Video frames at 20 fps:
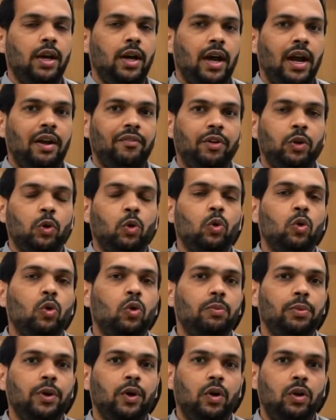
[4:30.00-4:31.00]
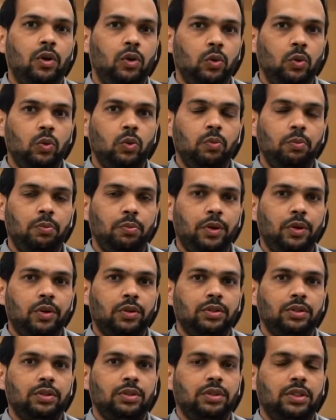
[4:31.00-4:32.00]
And we don't go beyond 2
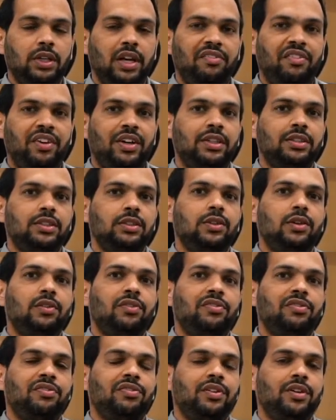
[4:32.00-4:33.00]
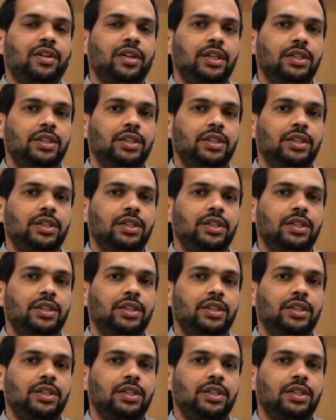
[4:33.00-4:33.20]
because the efficacy of